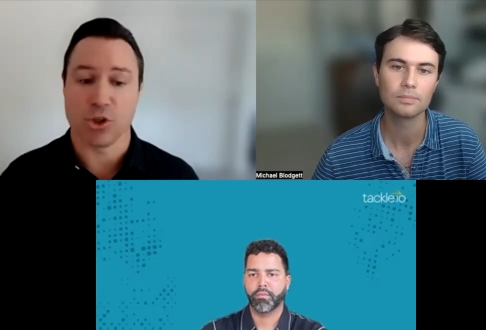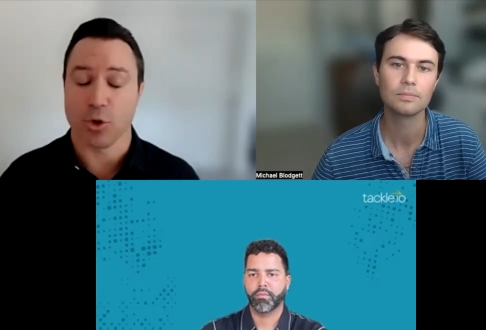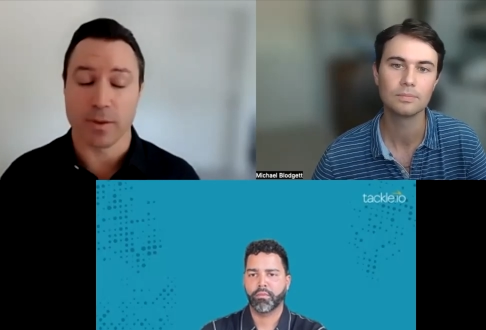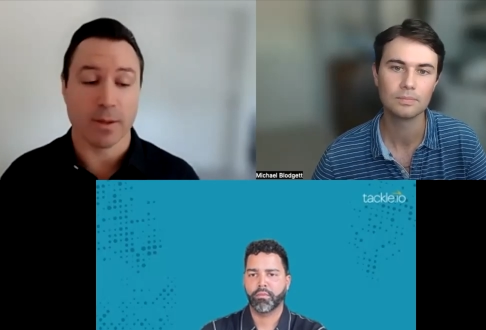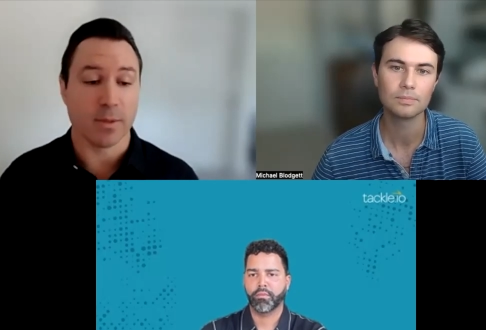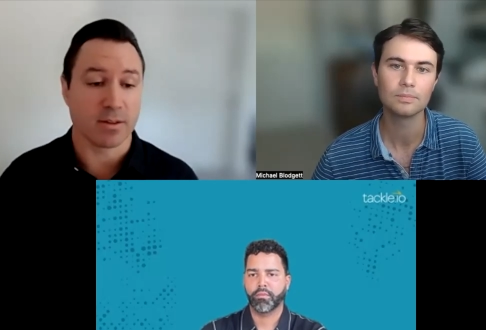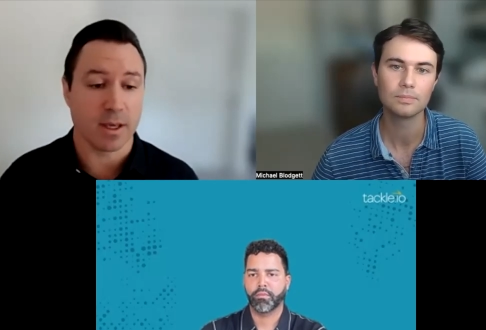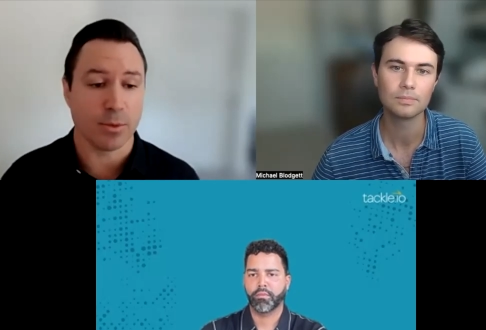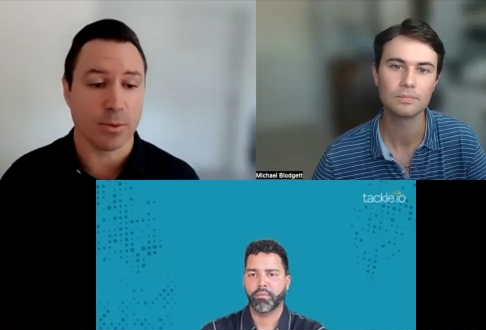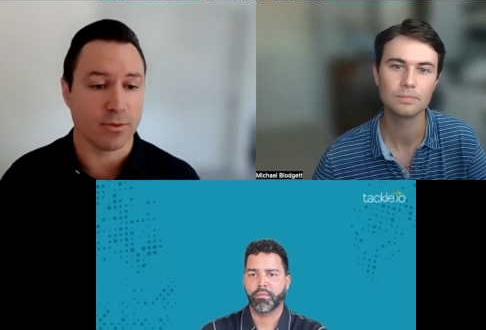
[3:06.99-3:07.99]
Speaker 1: them the
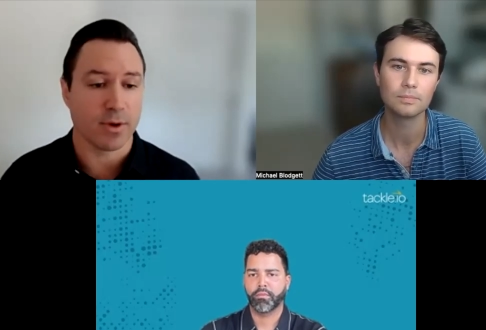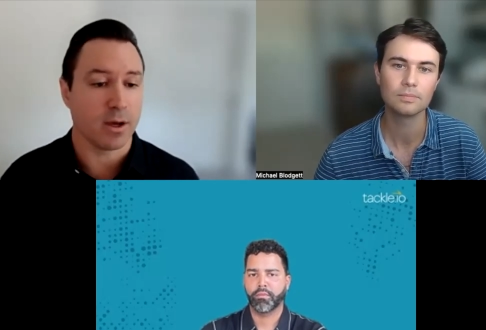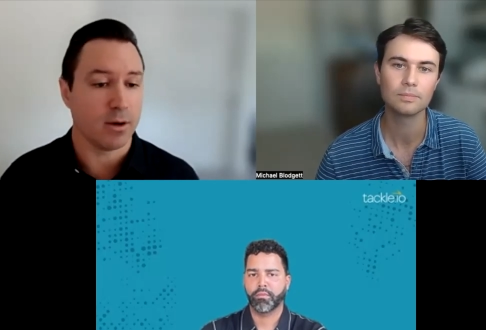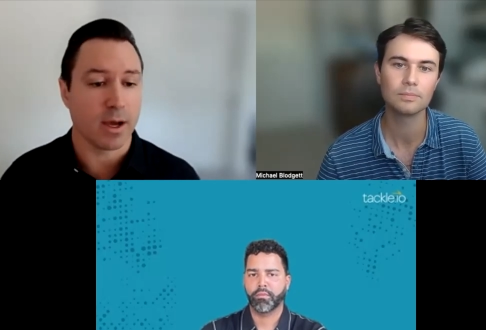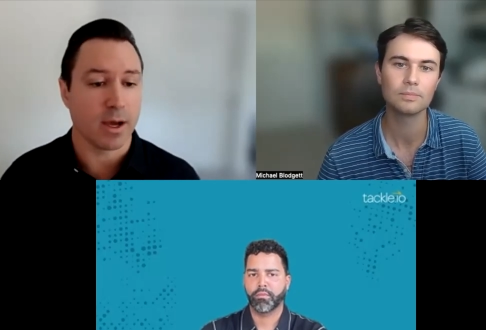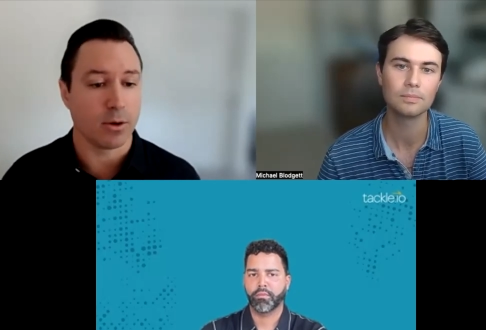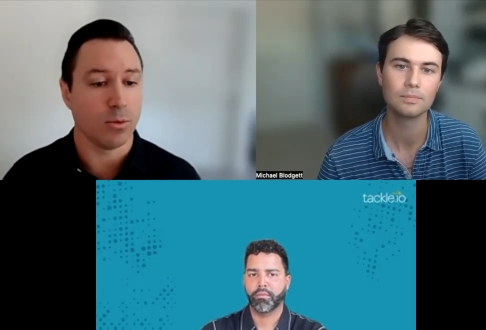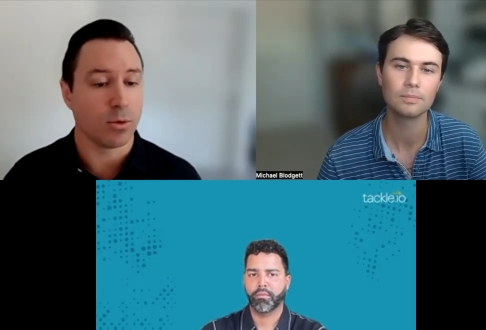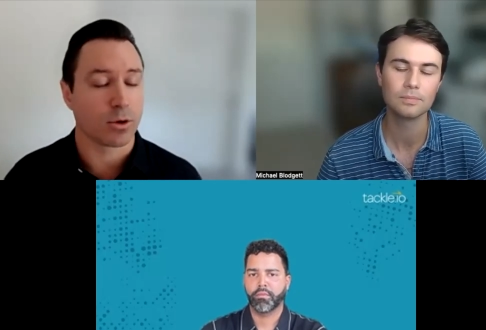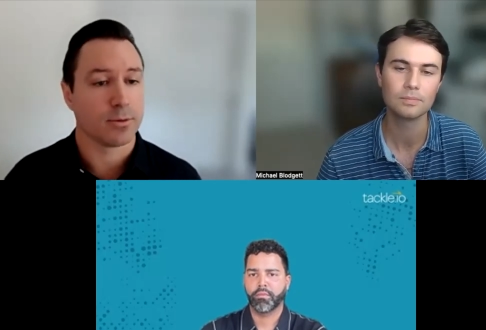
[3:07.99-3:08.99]
examples of how it'll
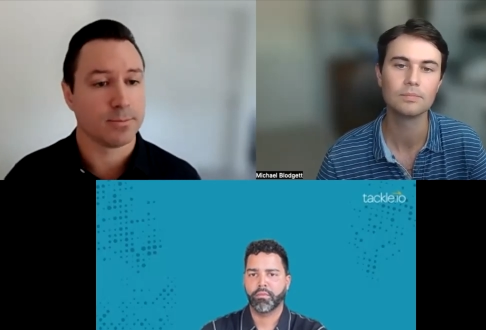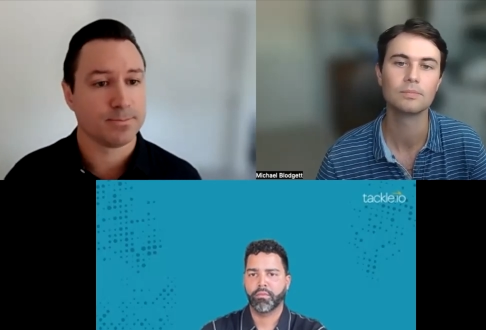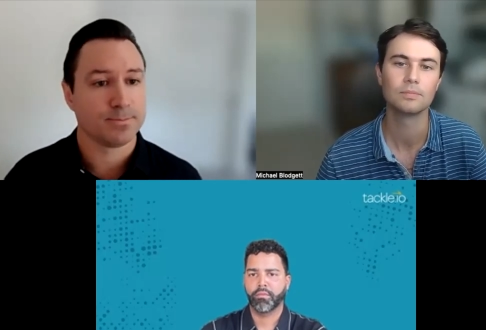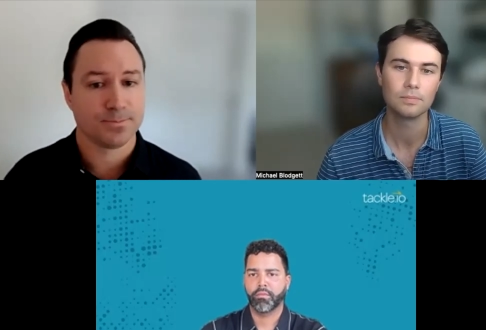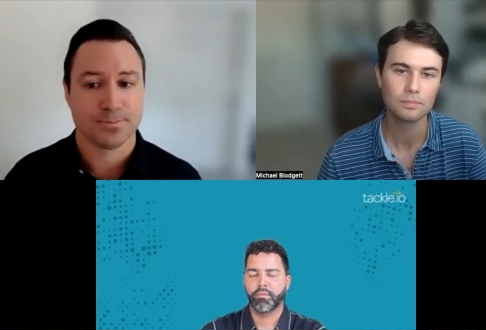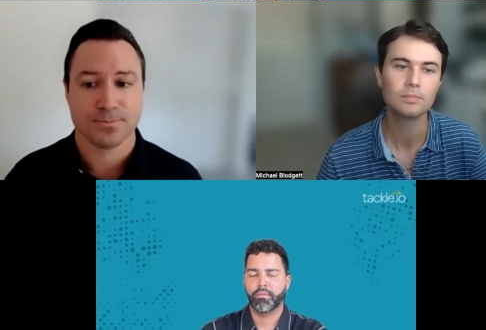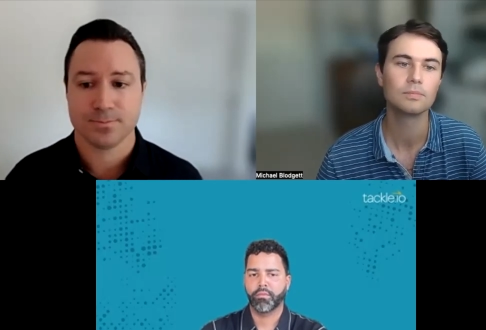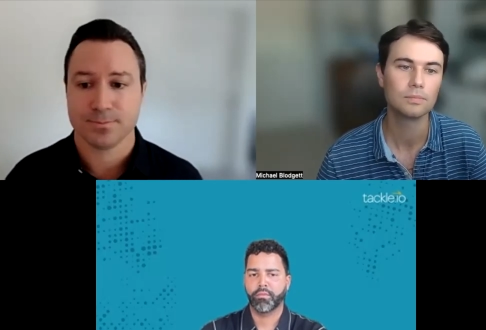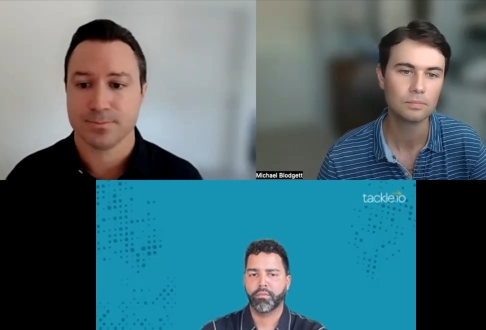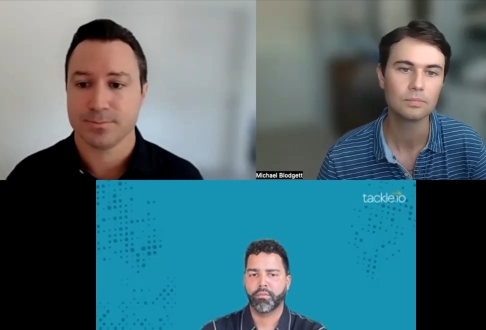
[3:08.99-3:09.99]
work.
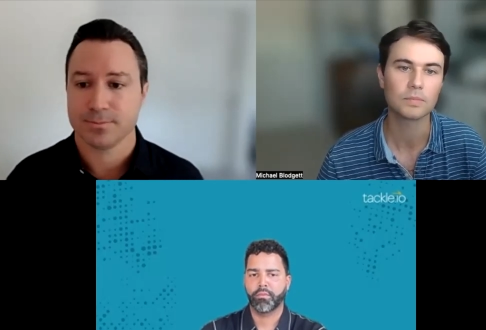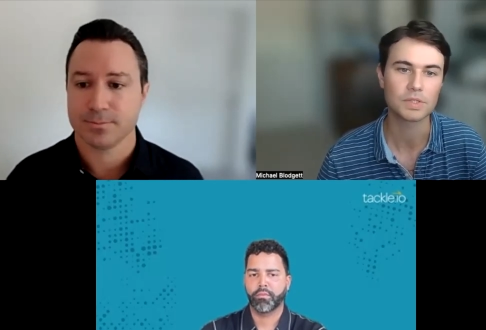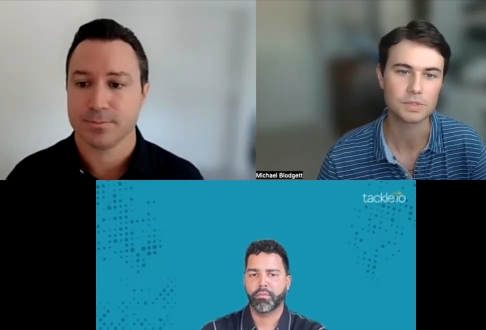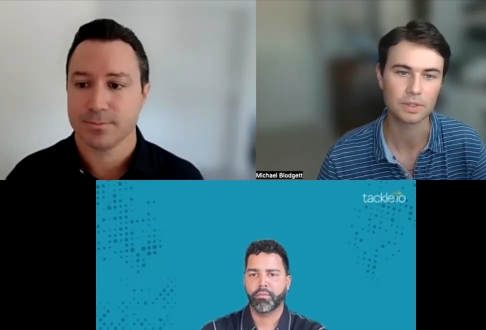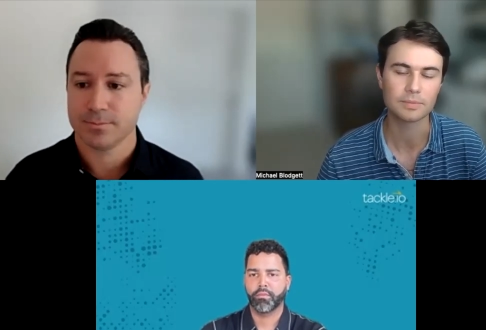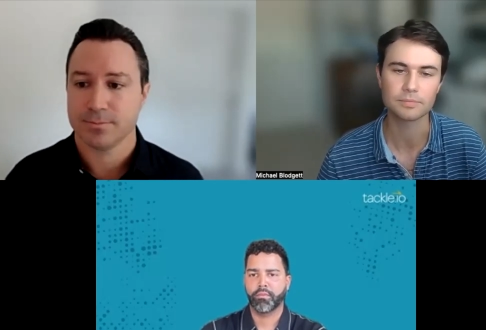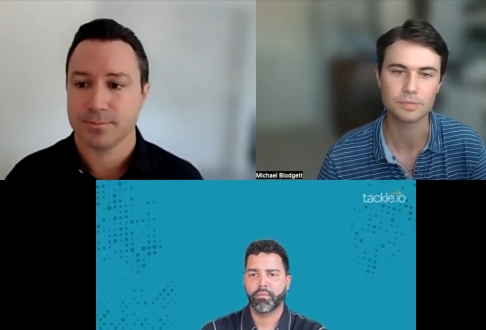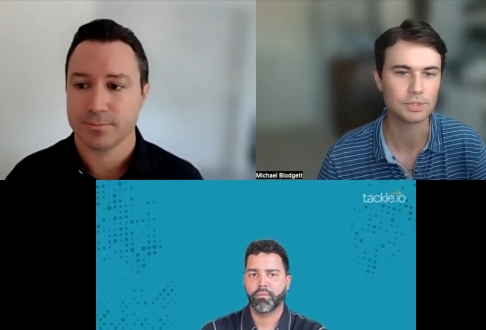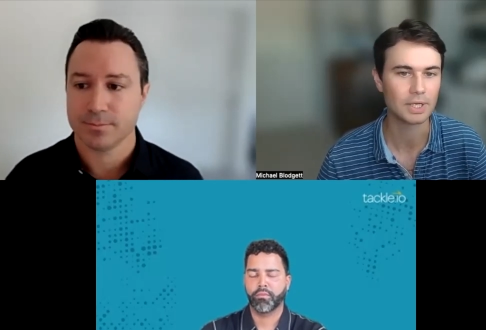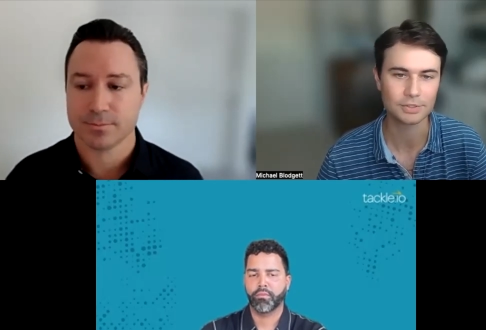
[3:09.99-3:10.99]
Speaker 2: That's great.
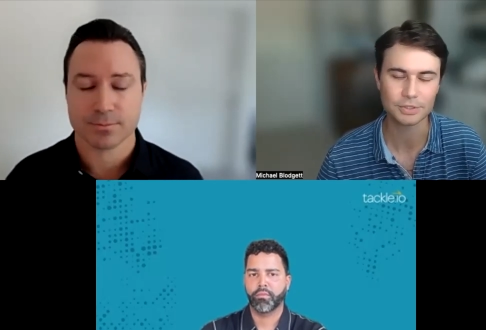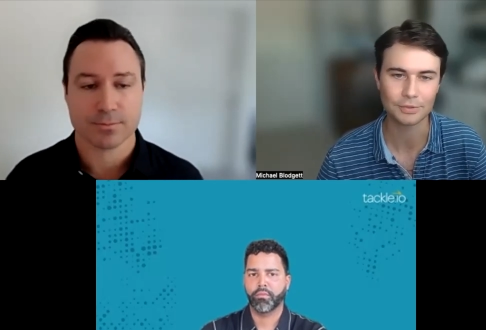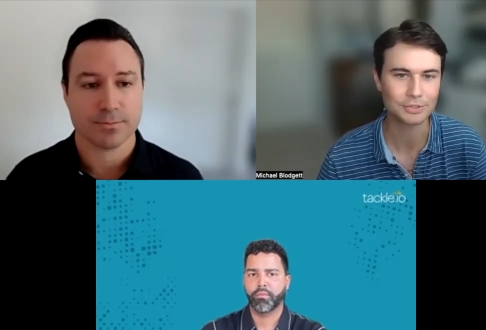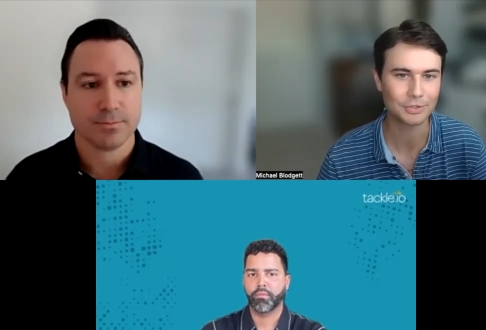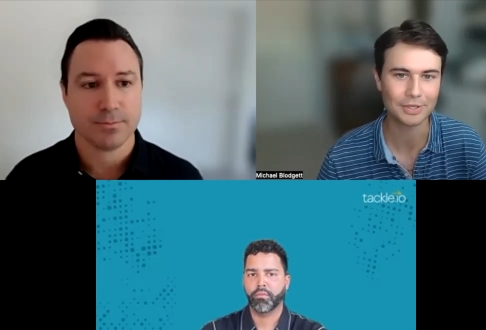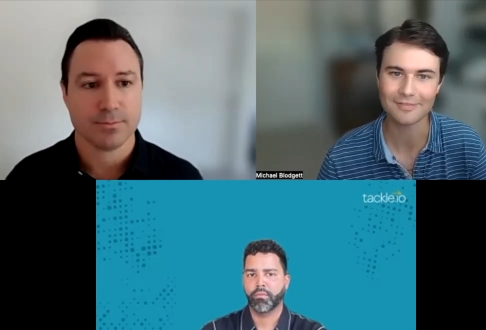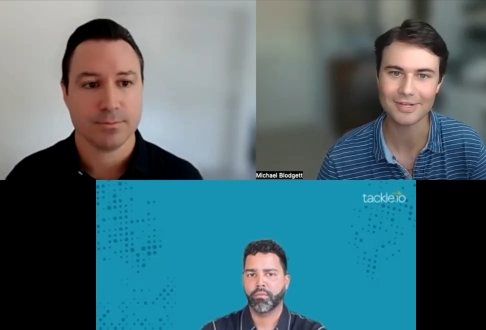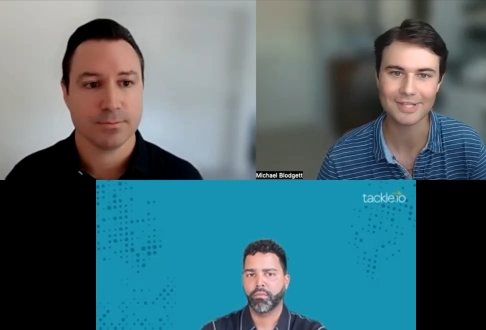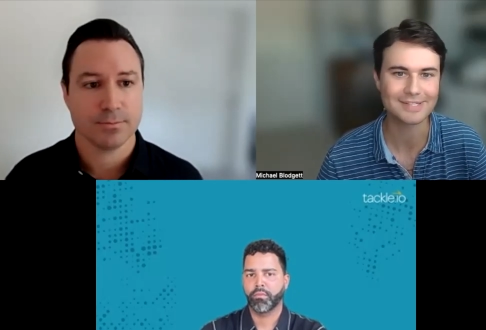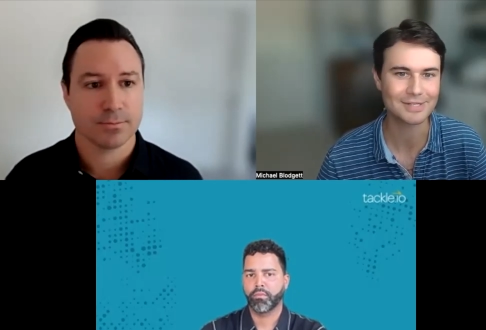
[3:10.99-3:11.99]
Yeah, show show the
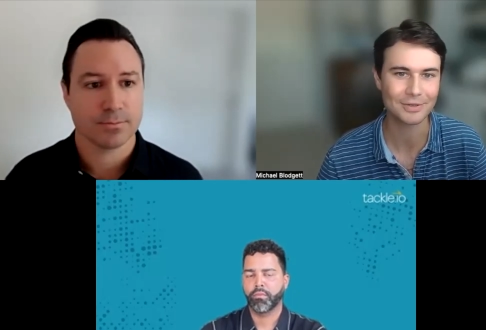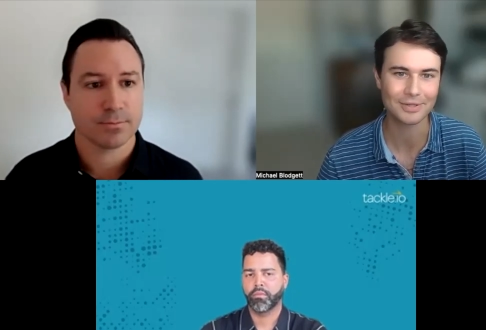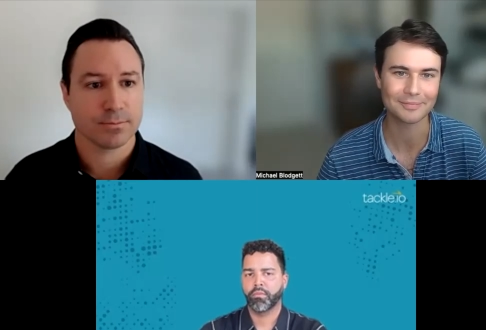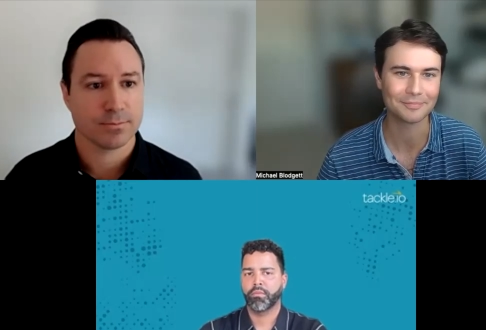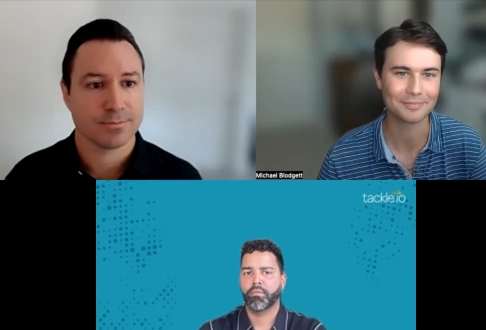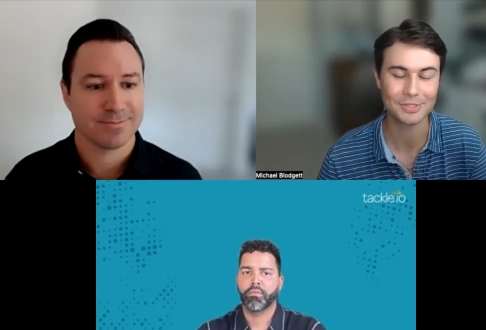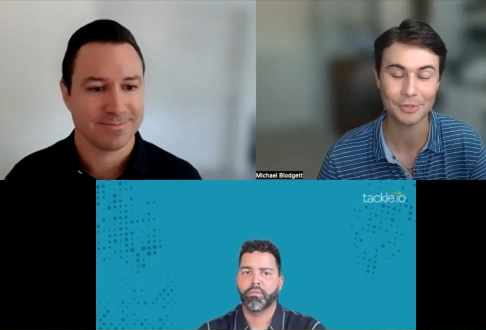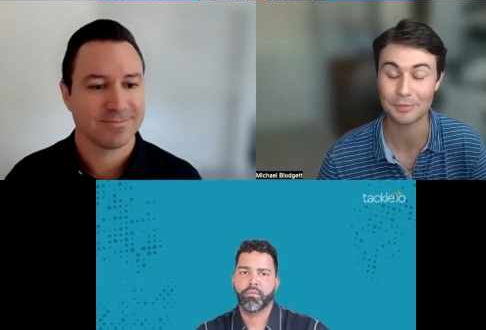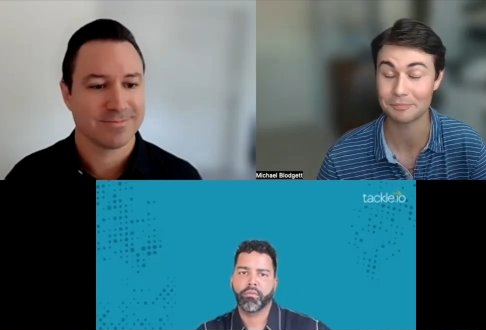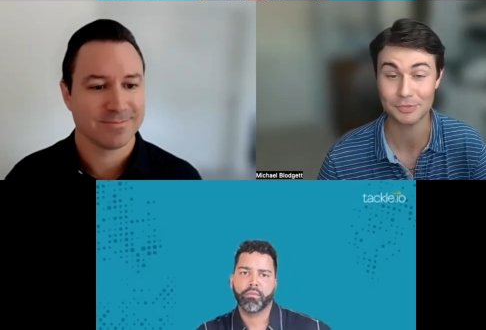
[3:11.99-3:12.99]
evidence, show them, show
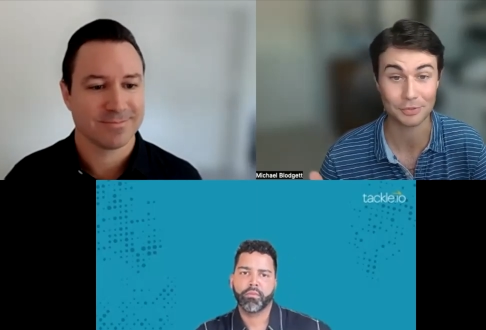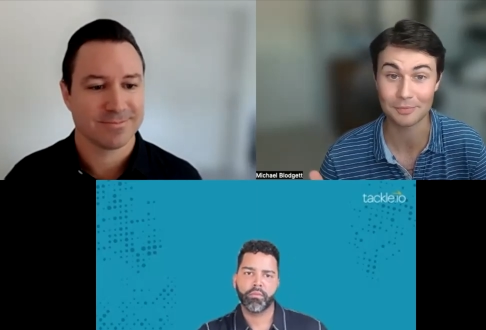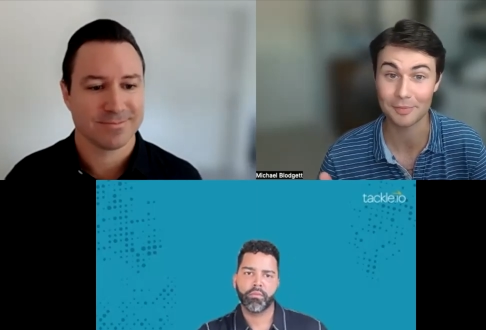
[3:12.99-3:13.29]
them, show them the